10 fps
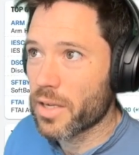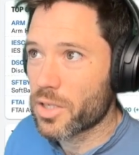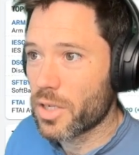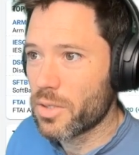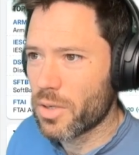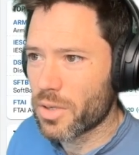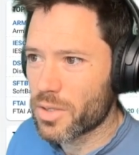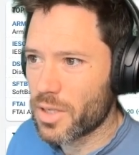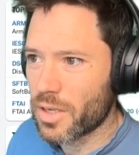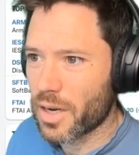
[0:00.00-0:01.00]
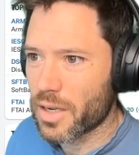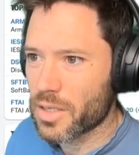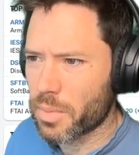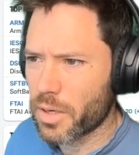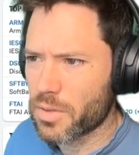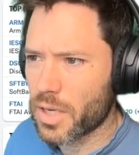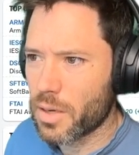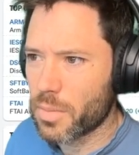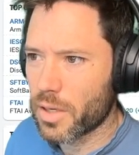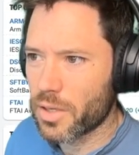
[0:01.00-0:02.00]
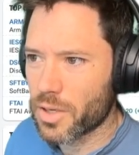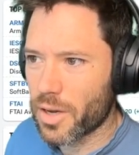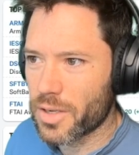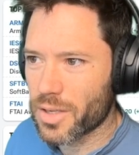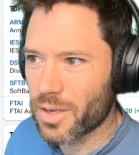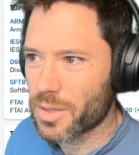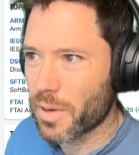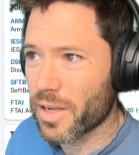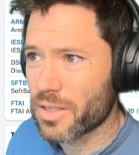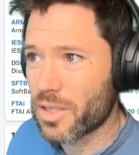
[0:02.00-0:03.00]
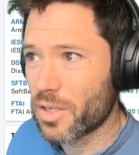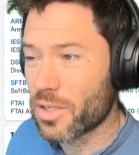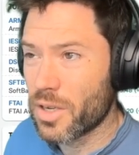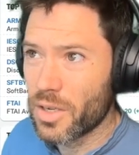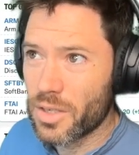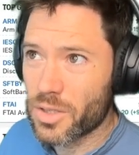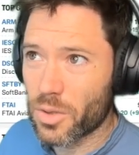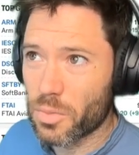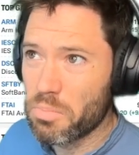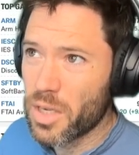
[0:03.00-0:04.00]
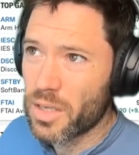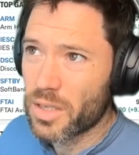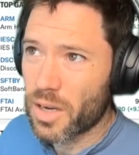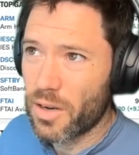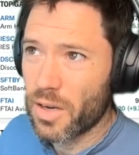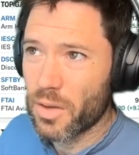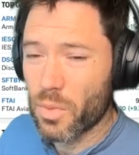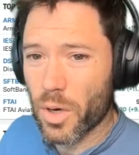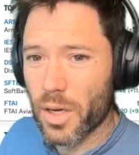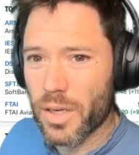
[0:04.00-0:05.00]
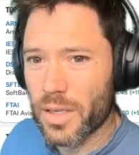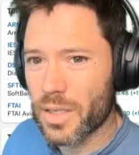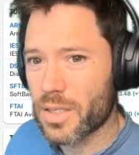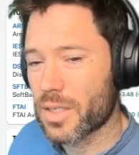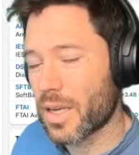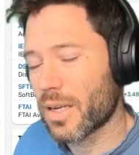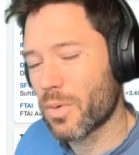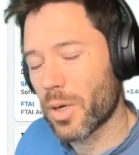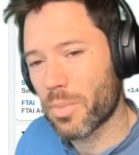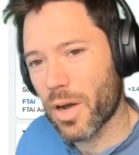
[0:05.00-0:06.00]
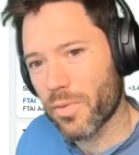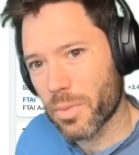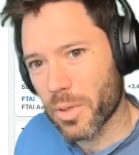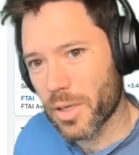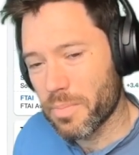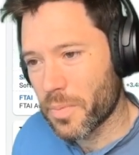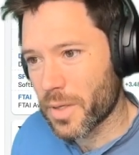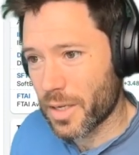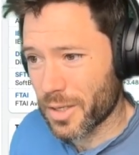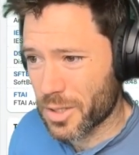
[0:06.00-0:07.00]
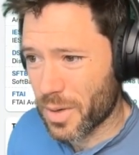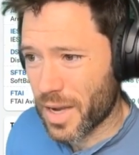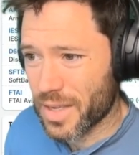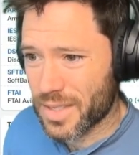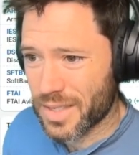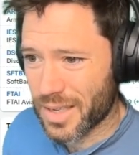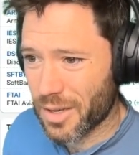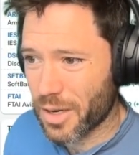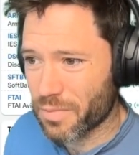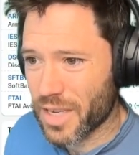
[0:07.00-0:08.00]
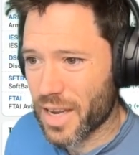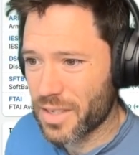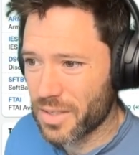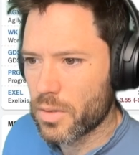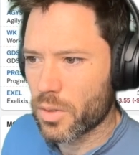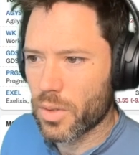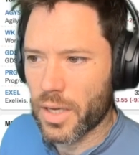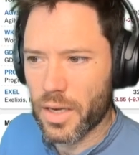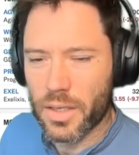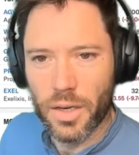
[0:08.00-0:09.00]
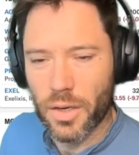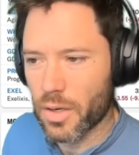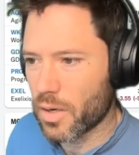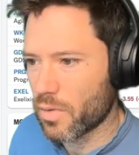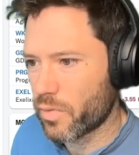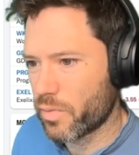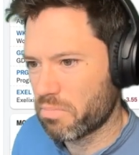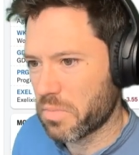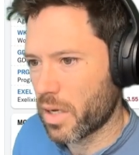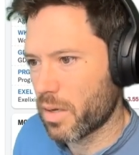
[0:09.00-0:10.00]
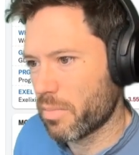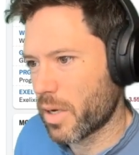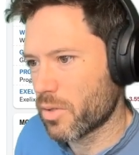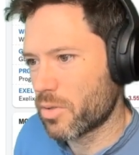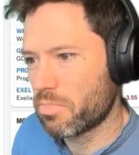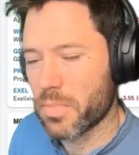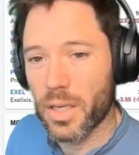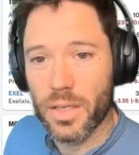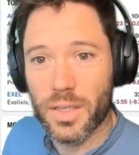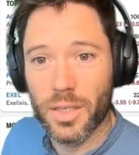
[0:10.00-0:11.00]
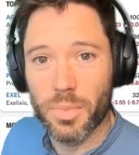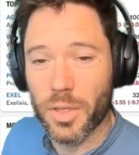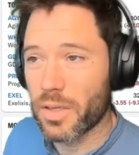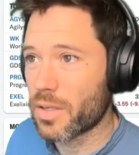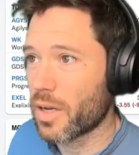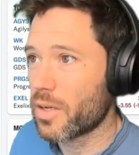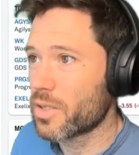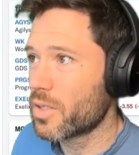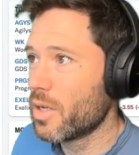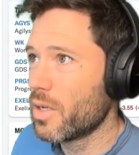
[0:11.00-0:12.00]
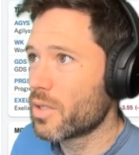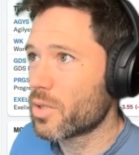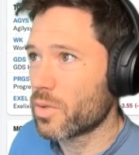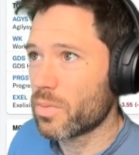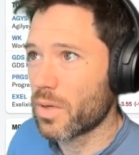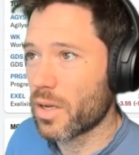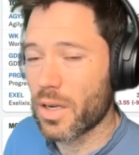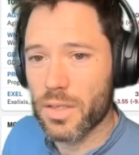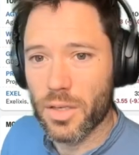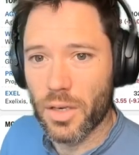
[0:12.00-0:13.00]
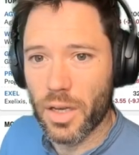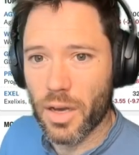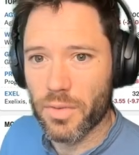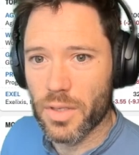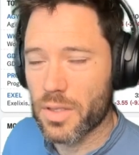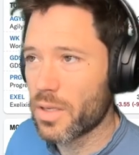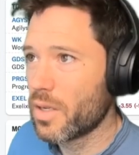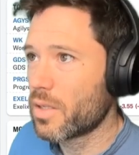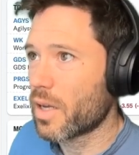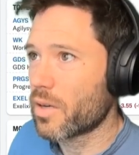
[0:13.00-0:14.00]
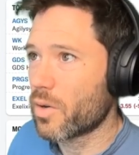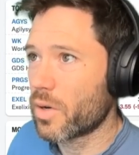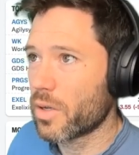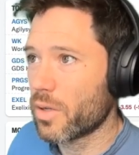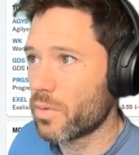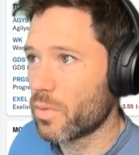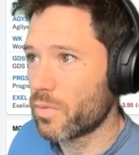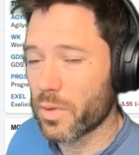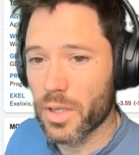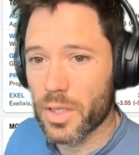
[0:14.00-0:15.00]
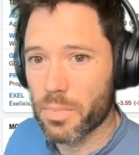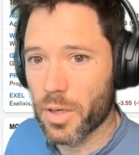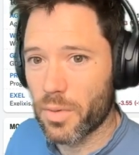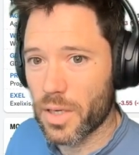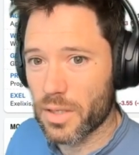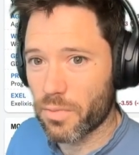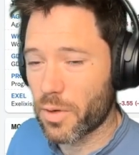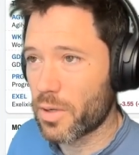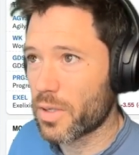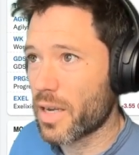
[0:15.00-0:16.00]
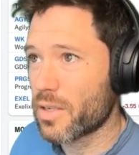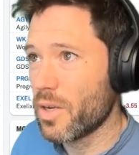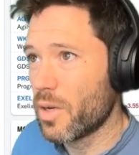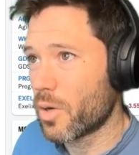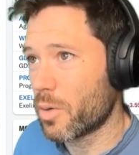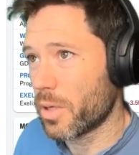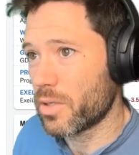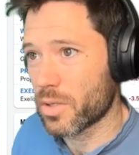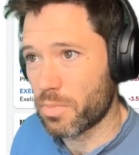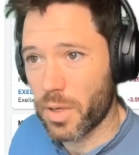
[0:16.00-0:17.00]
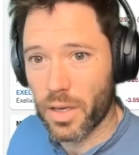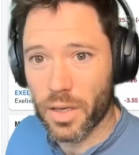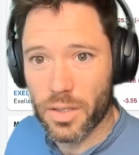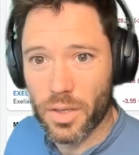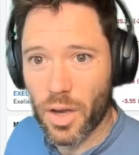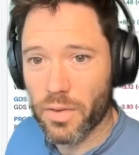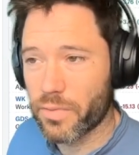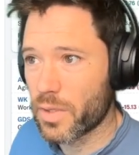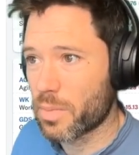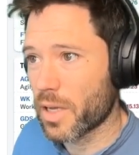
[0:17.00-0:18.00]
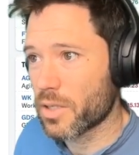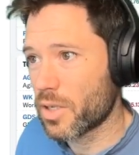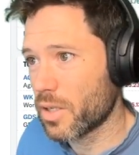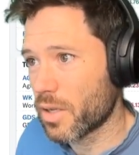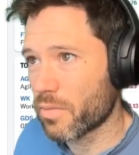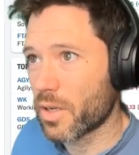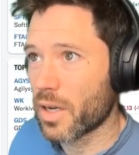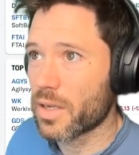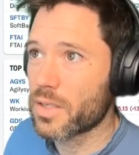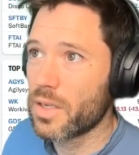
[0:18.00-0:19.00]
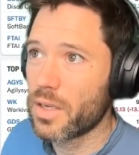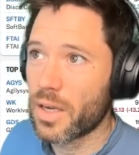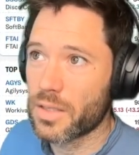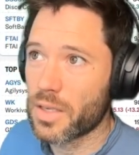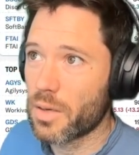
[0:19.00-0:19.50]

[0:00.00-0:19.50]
sheet. You can see it has about $10 billion on its balance sheet. So clearly, while it is quite profitable, it also has a lot of debt, total debt here of about $86 billion. So not necessarily obvious that Oracle would fund this by raising further debt or by just paying it off its balance sheet, given it has $10